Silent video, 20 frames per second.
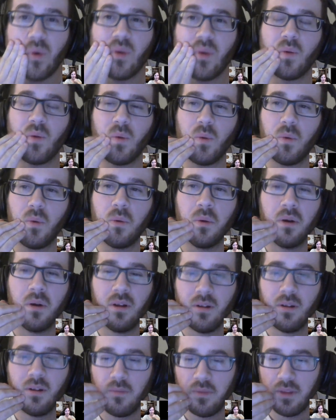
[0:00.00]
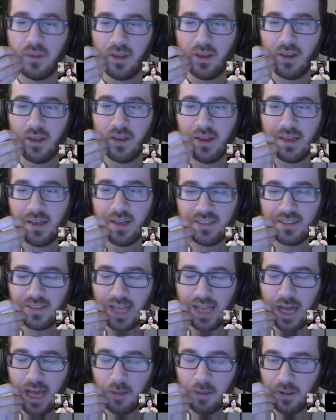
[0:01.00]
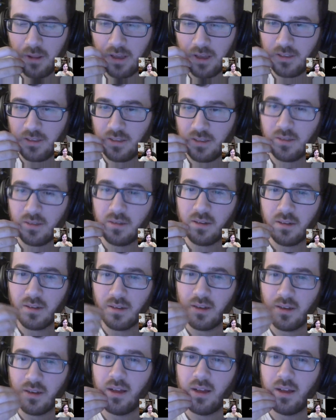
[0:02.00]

I'm going to establish.